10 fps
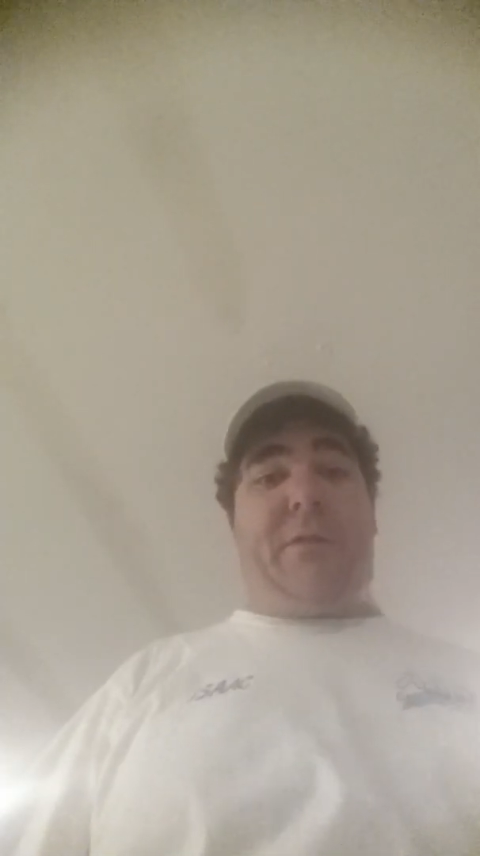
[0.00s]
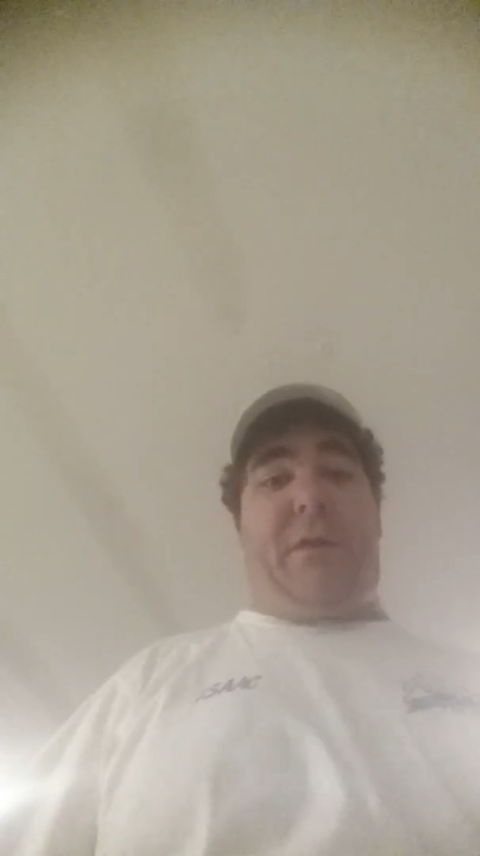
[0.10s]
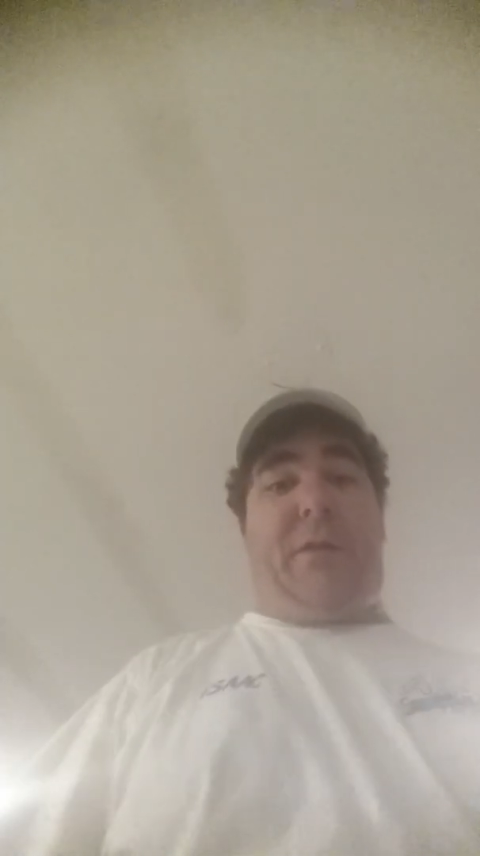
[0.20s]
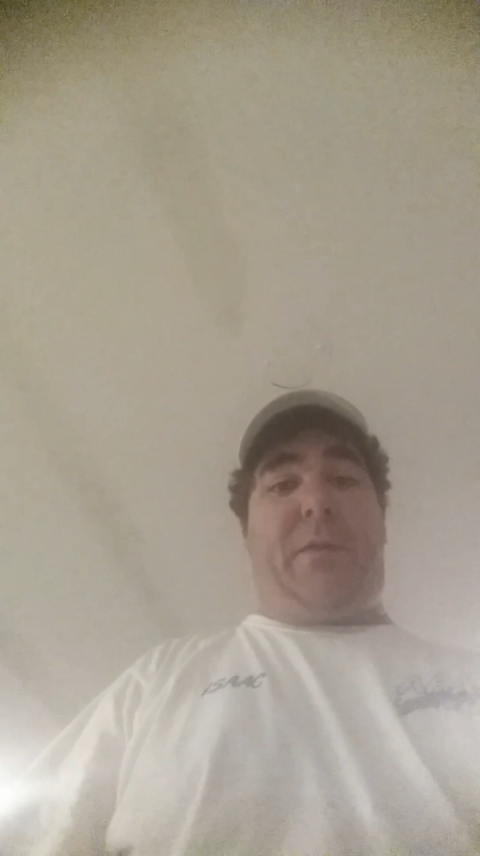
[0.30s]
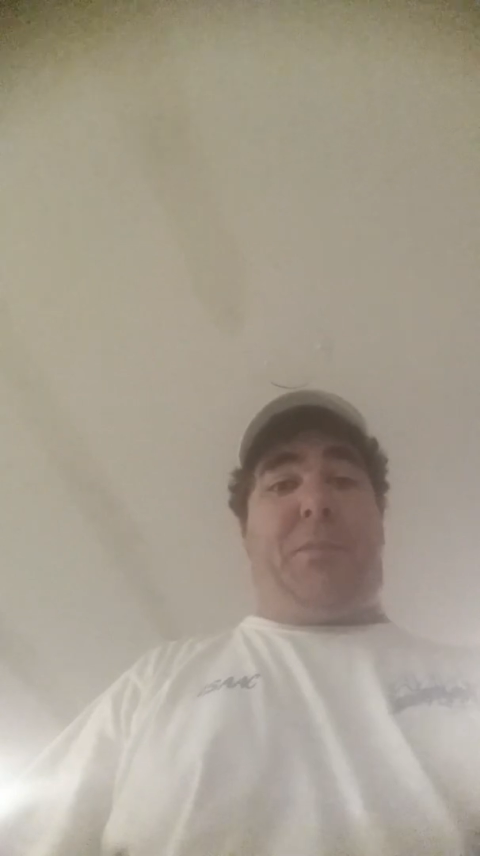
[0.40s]

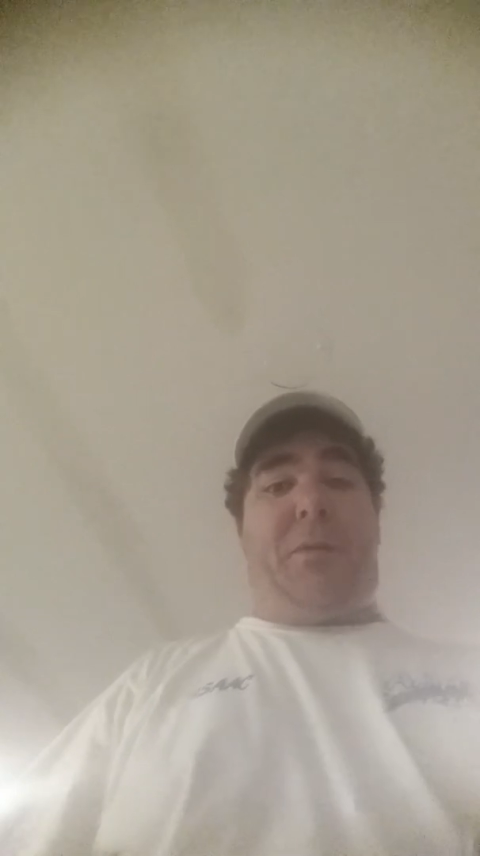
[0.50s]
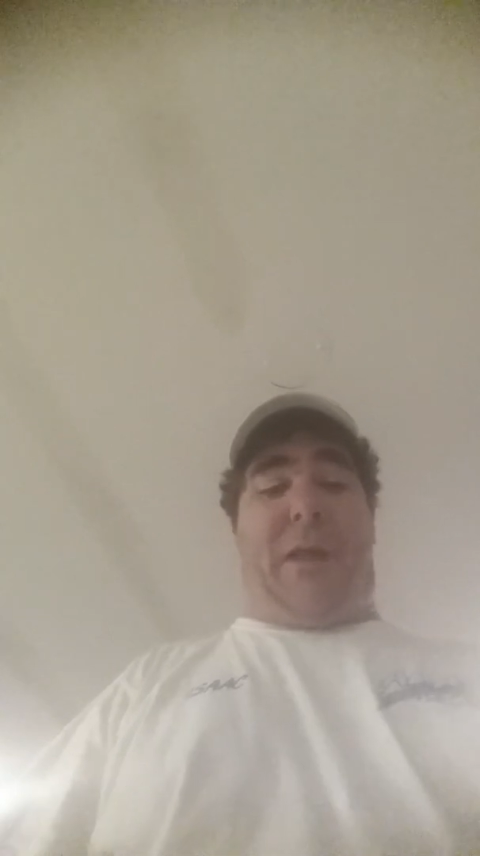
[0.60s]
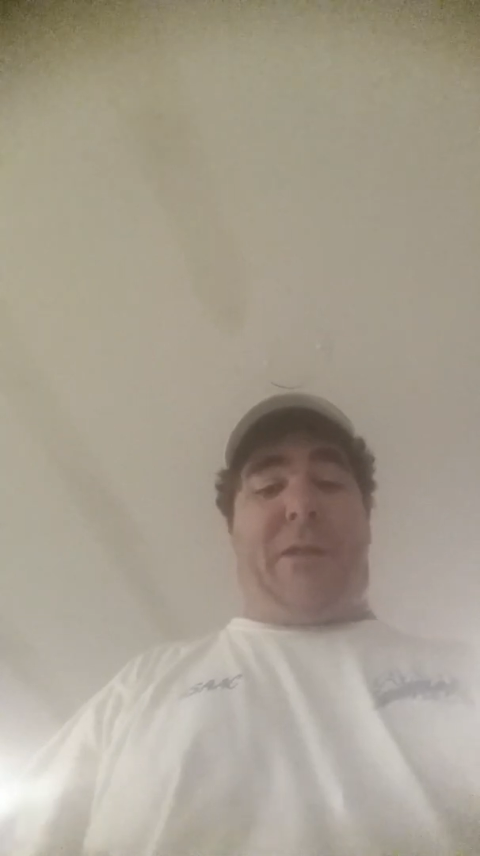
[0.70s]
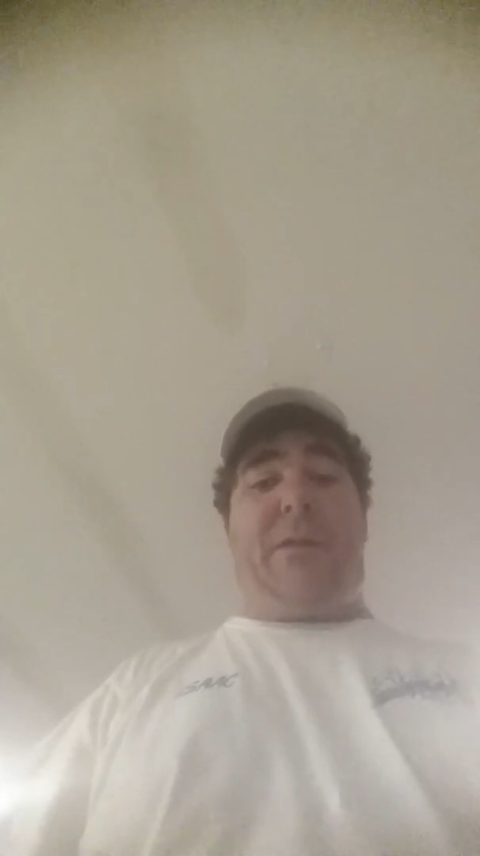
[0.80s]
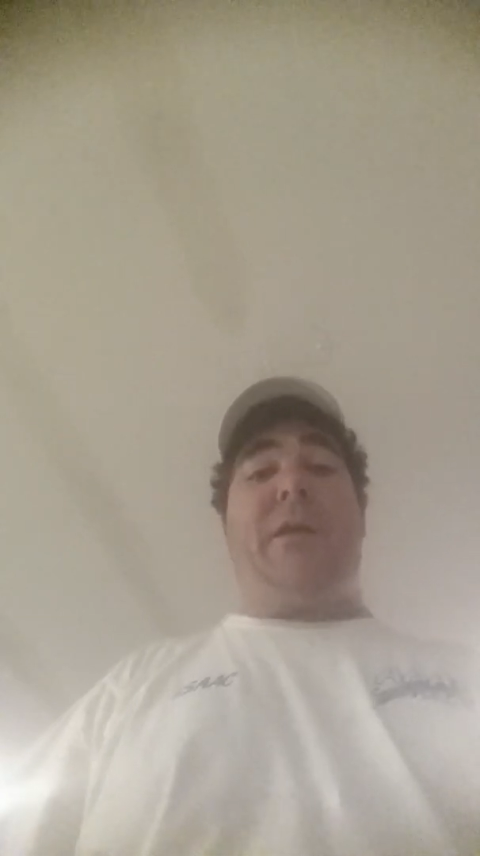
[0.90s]
So let's pull
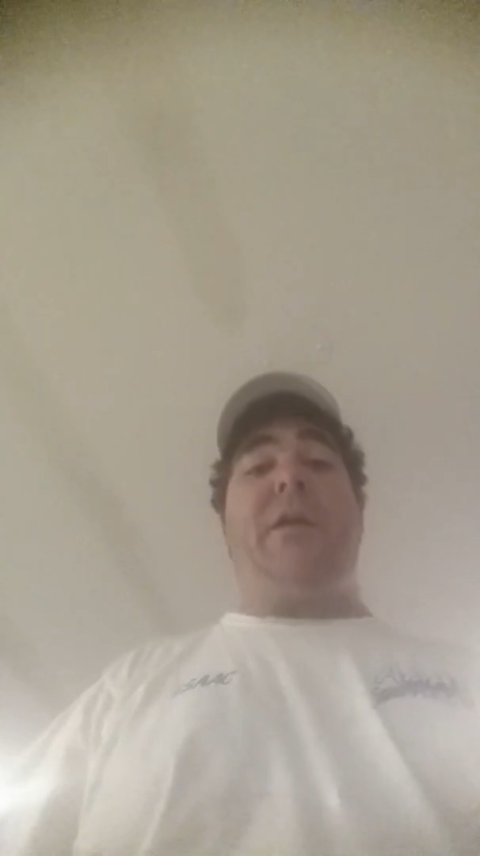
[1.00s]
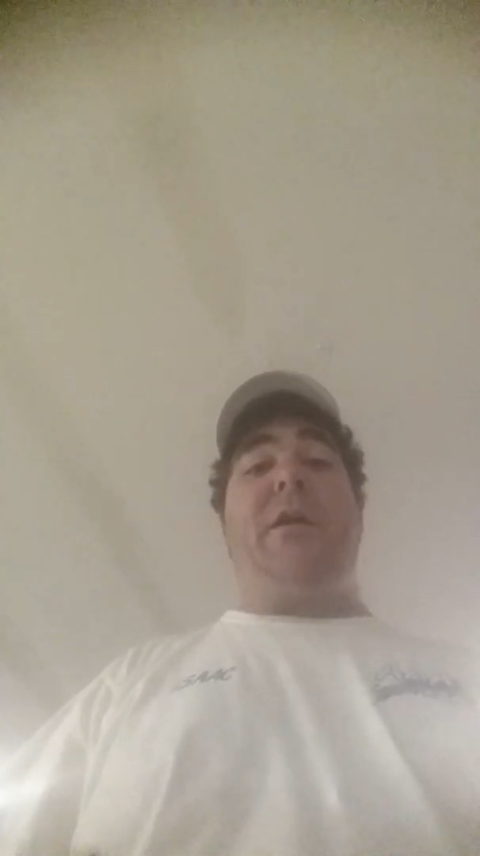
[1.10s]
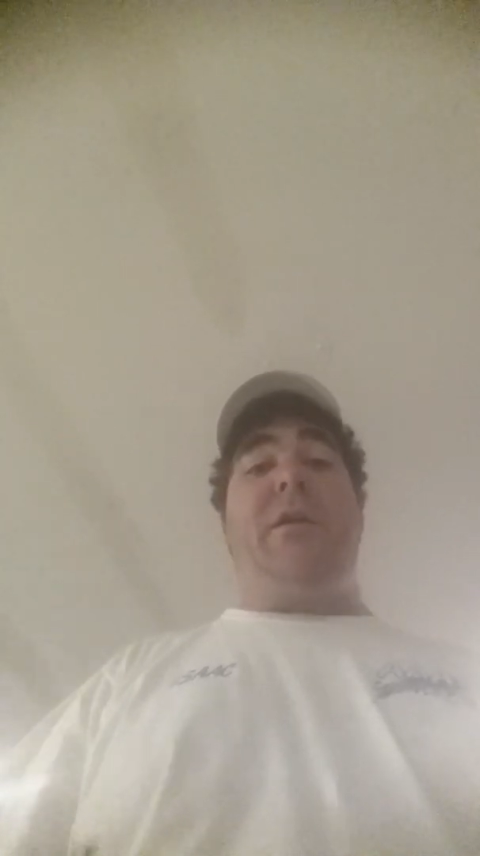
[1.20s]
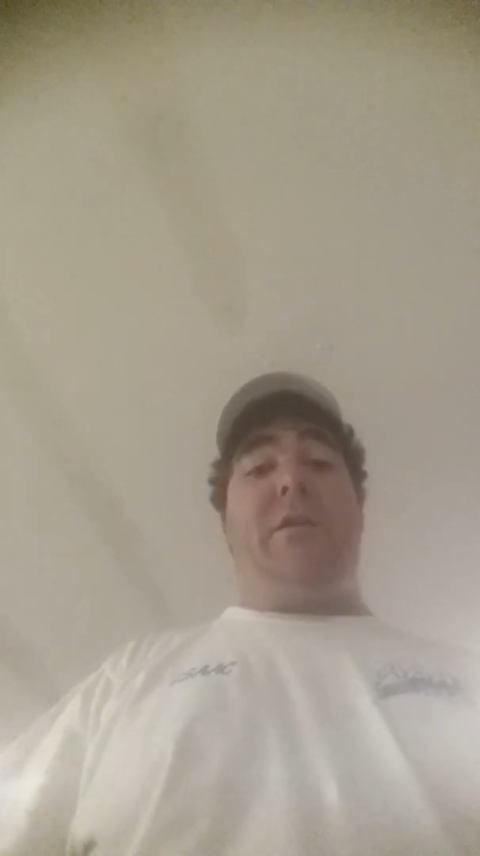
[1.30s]
out the